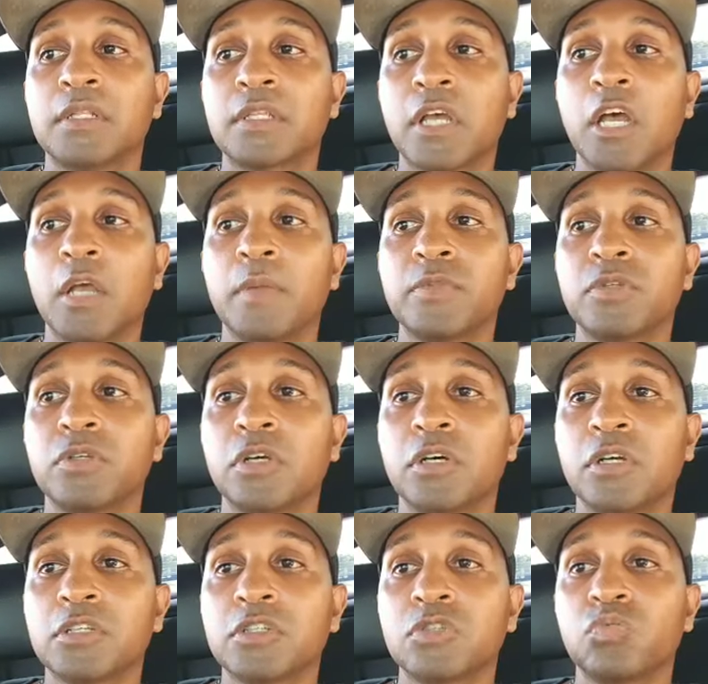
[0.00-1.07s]
Time to
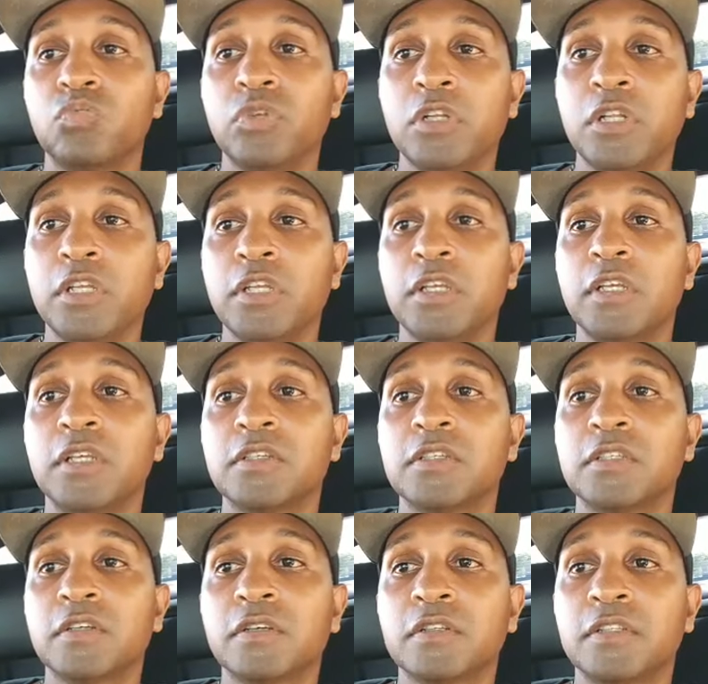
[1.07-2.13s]
us really
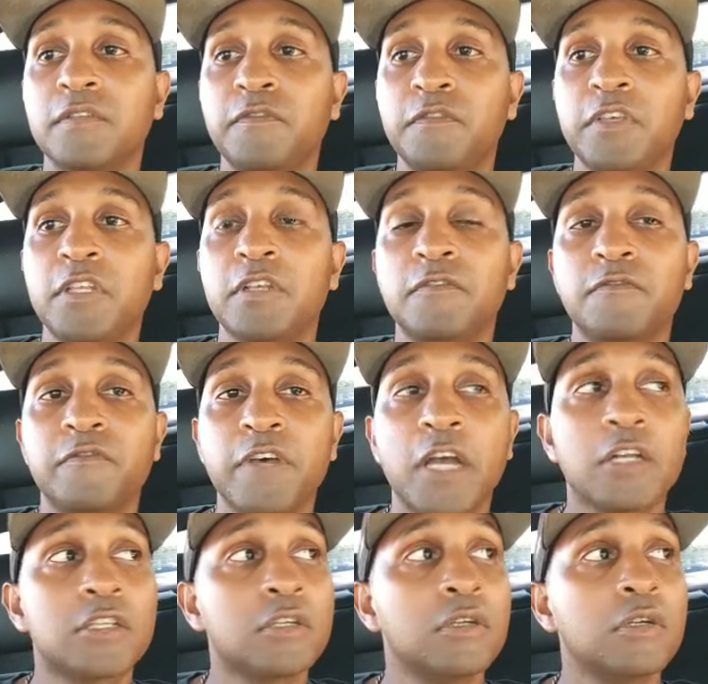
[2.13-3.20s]
is the defeating
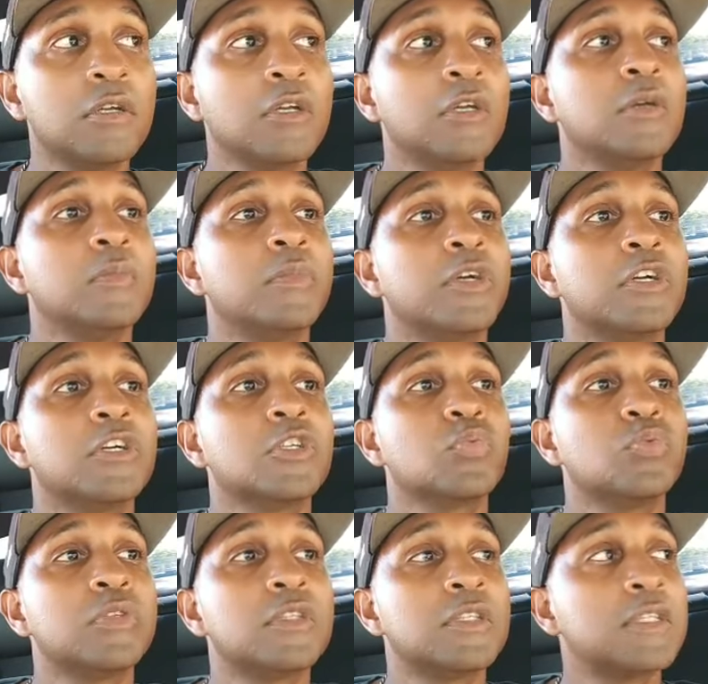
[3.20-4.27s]
factor
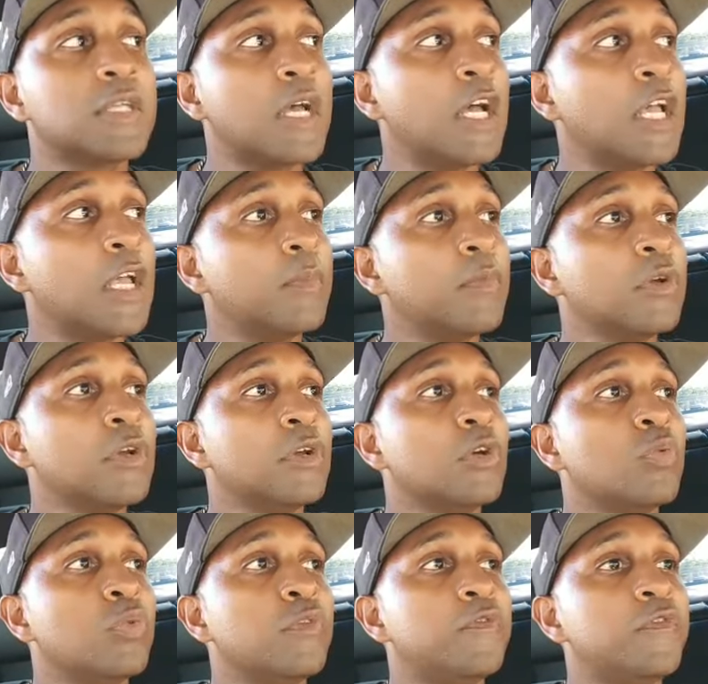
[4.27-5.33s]
because with time,
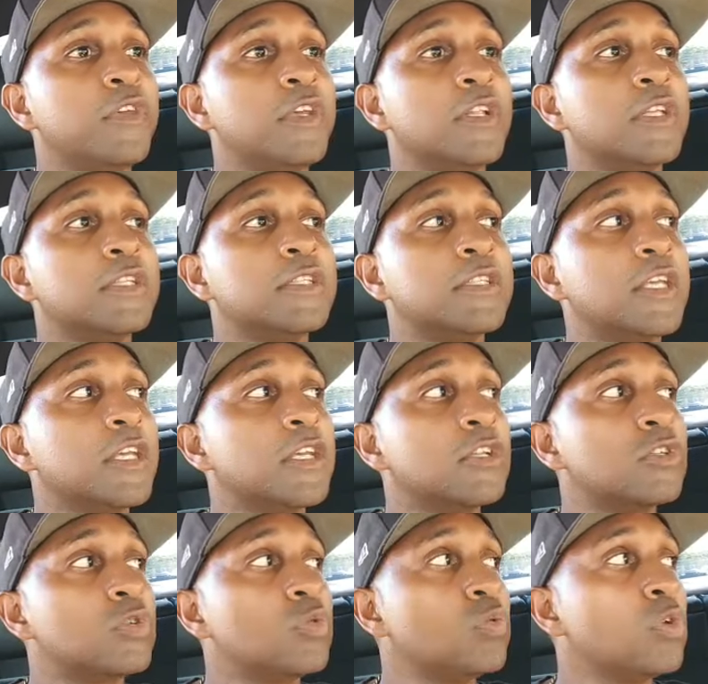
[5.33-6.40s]
we feel it's
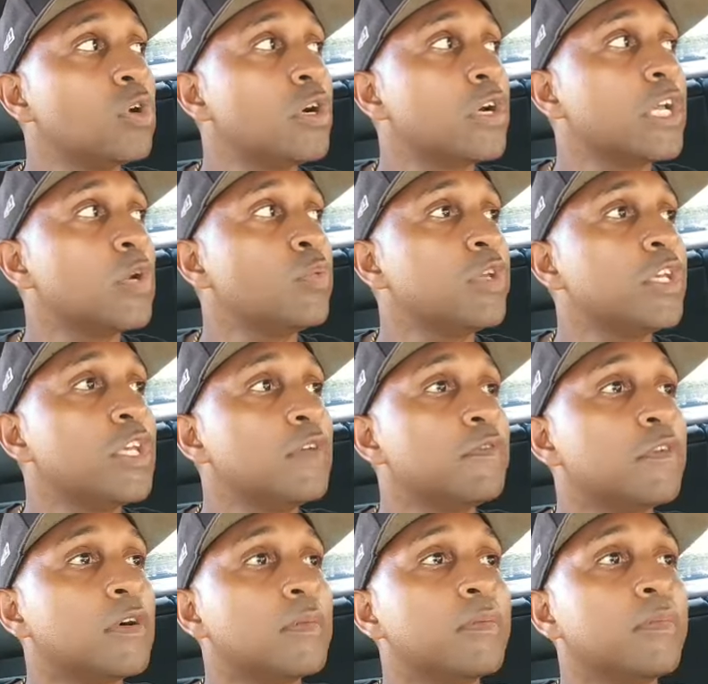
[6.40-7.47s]
taking too long and we
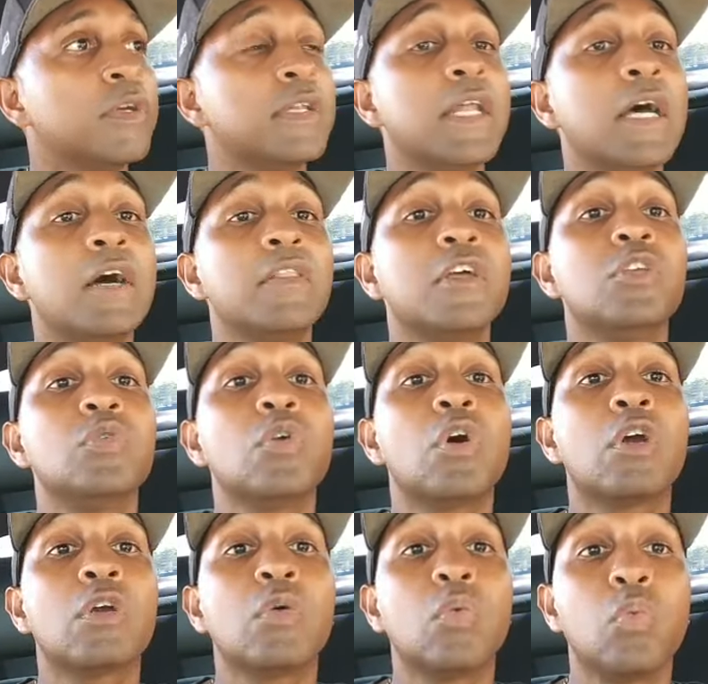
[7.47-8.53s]
give up. But now that you
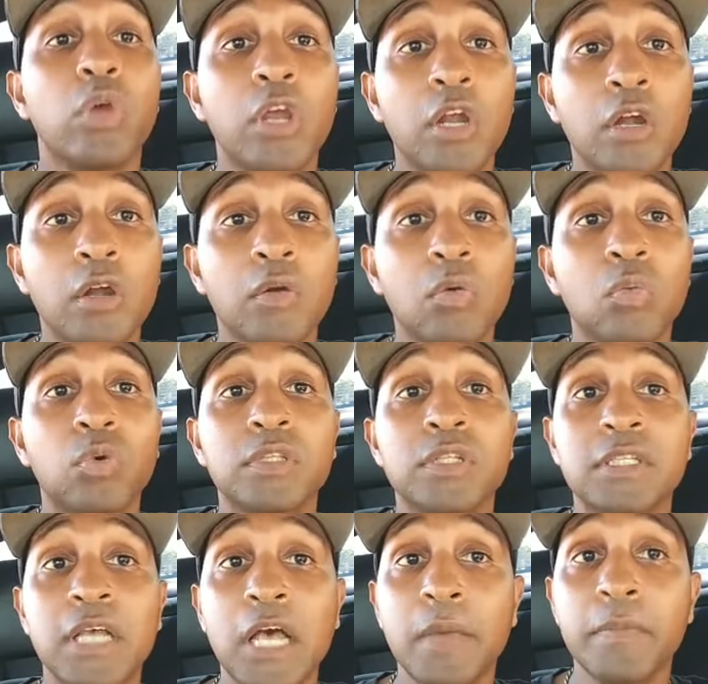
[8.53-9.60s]
are aware what the
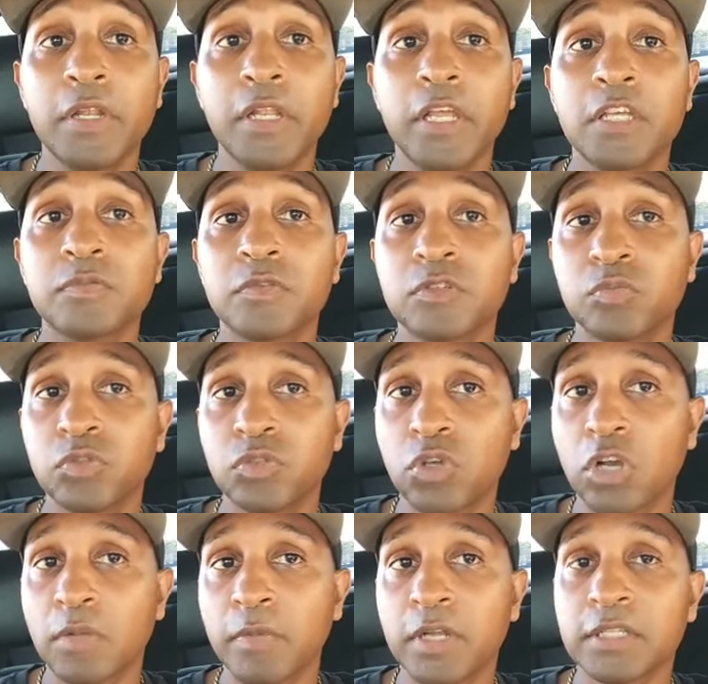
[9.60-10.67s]
time delay is, because we
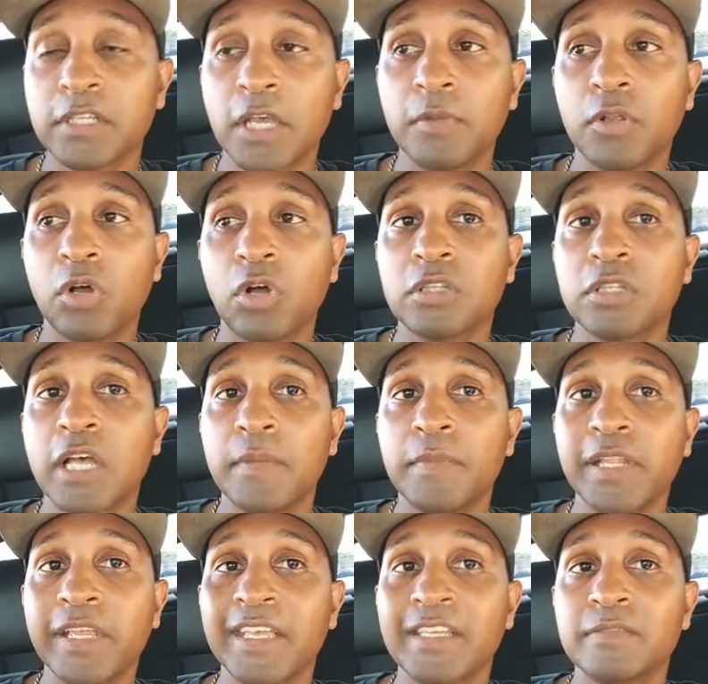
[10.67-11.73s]
talk about time, all time
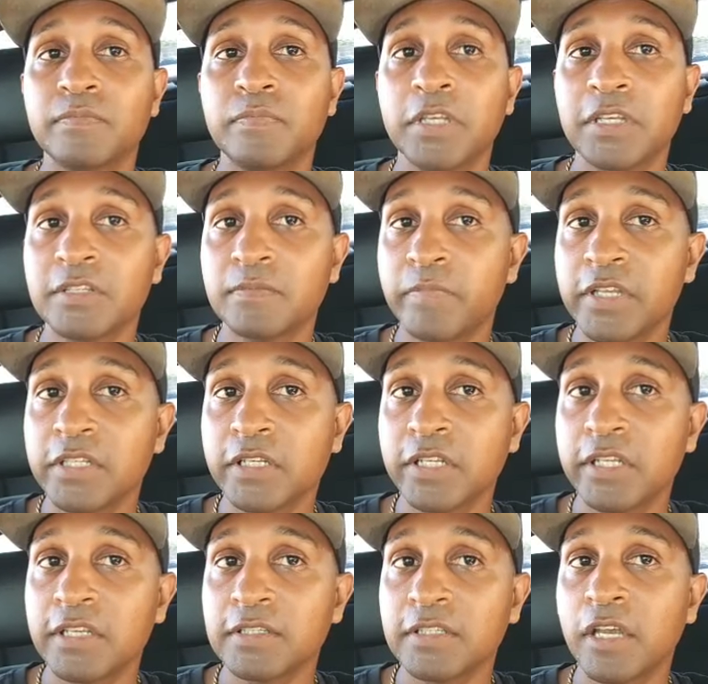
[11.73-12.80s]
delay is
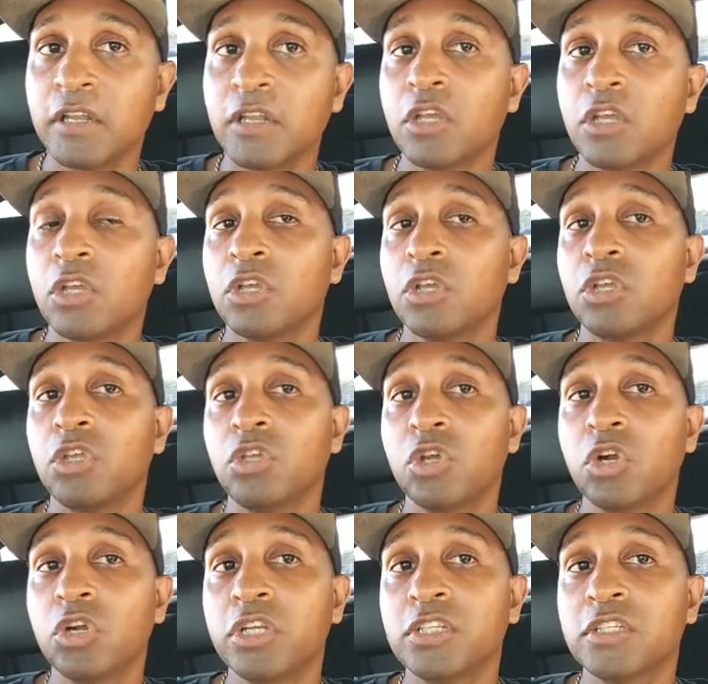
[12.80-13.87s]
basically that
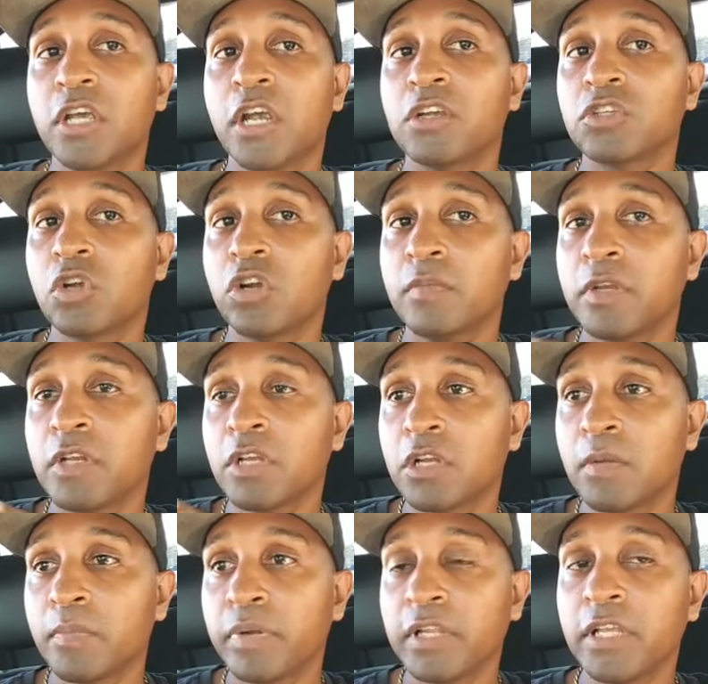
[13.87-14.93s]
your desire has already been
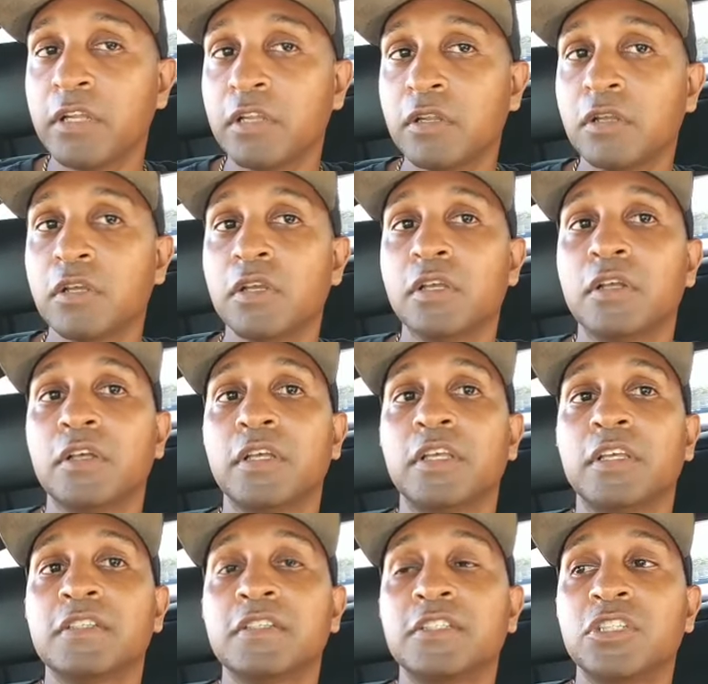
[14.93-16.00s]
completed.
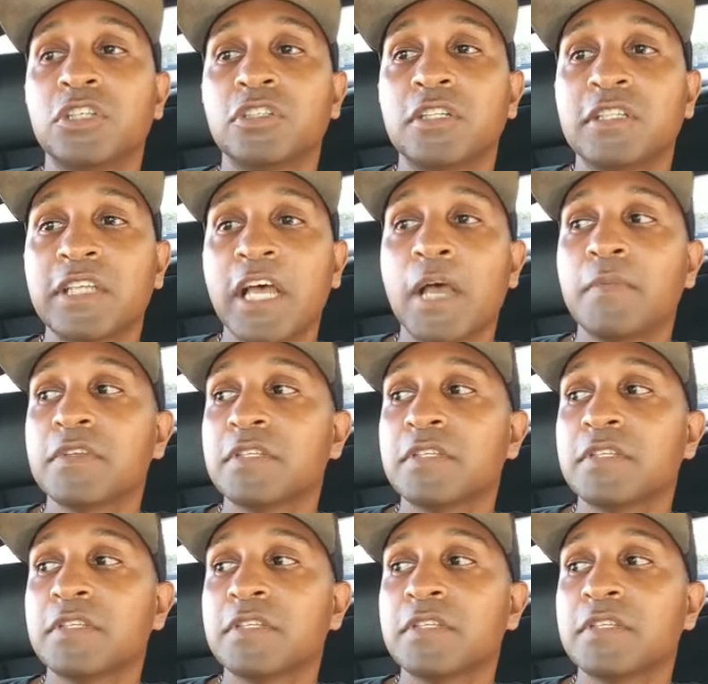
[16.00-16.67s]
It's just the time